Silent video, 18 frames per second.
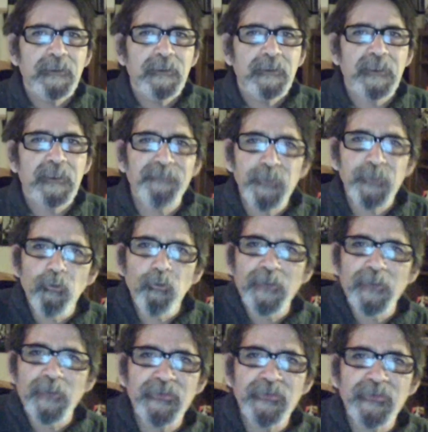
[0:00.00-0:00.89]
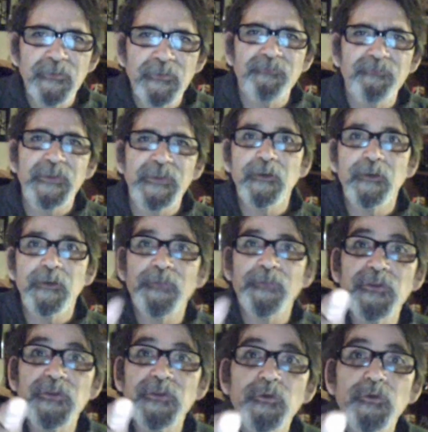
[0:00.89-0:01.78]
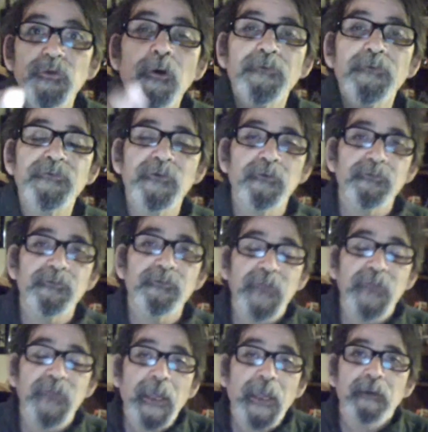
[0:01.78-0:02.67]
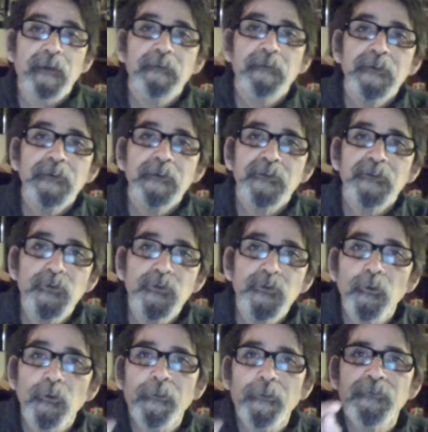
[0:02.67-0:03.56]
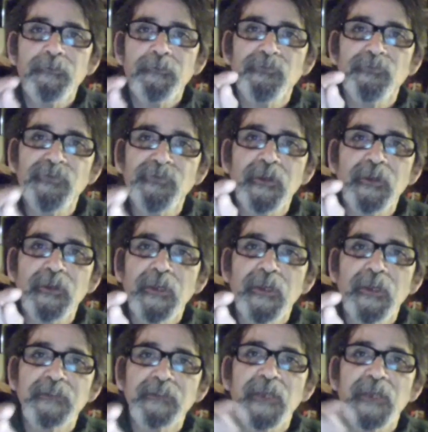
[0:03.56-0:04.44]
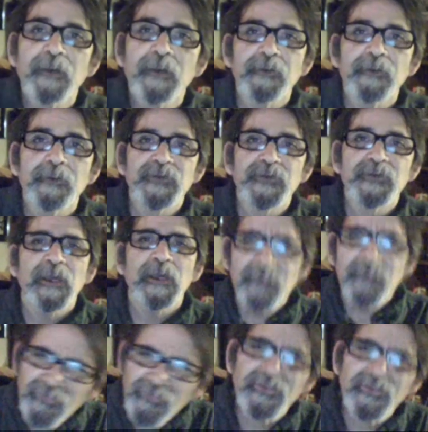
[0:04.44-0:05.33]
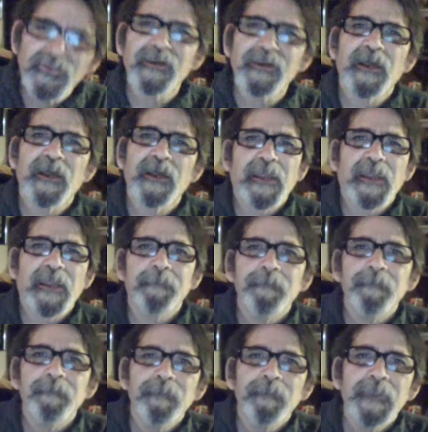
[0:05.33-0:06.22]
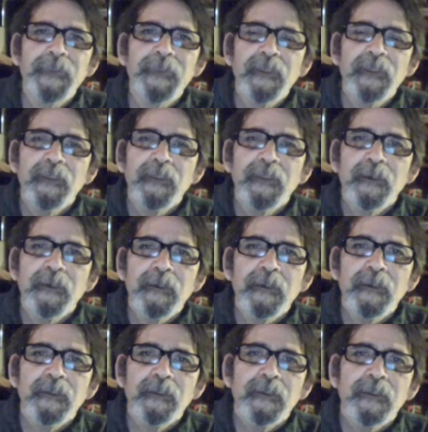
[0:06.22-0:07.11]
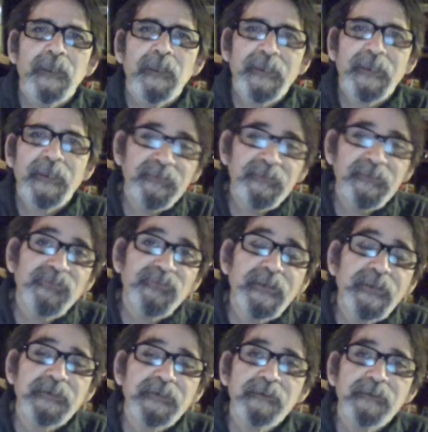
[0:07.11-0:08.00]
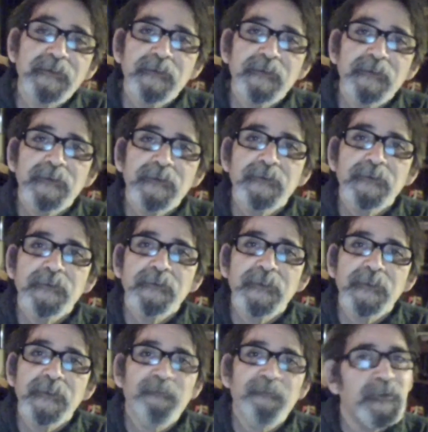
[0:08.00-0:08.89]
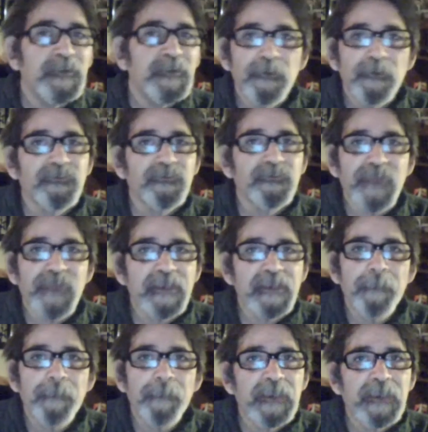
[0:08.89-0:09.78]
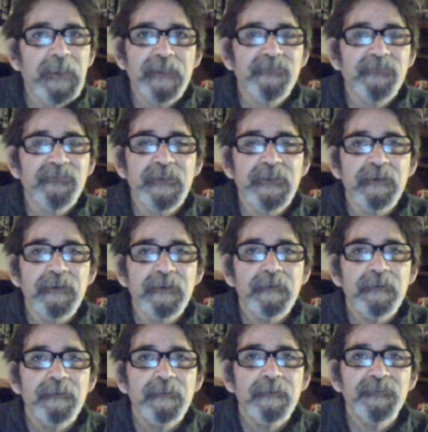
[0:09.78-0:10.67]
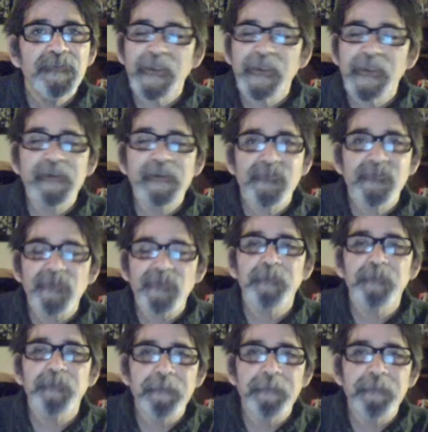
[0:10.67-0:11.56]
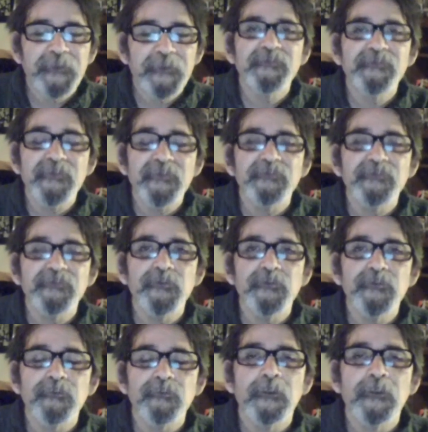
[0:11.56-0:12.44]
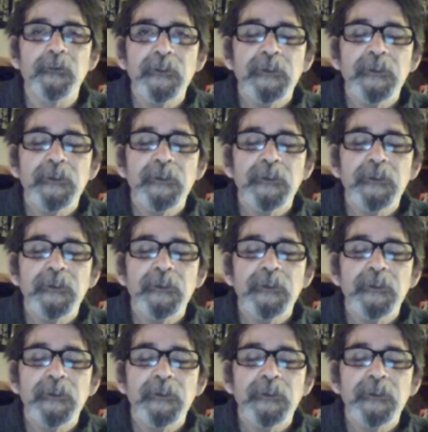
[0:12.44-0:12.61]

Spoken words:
If you're watching this video, then you are Joe Stack. You are sick and tired of it, just like I am. And he said it. If we don't stand up against it, then it'll just be business as usual.